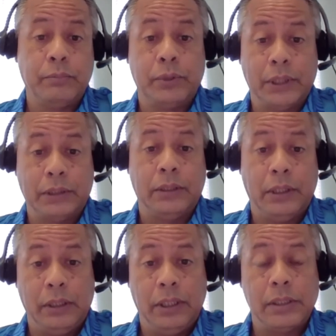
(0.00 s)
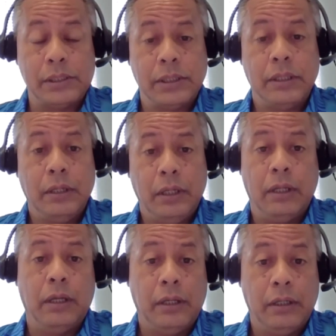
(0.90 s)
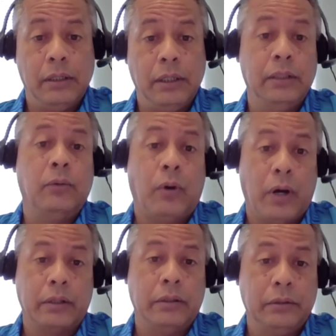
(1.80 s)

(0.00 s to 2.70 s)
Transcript: protected areas uh, in the water.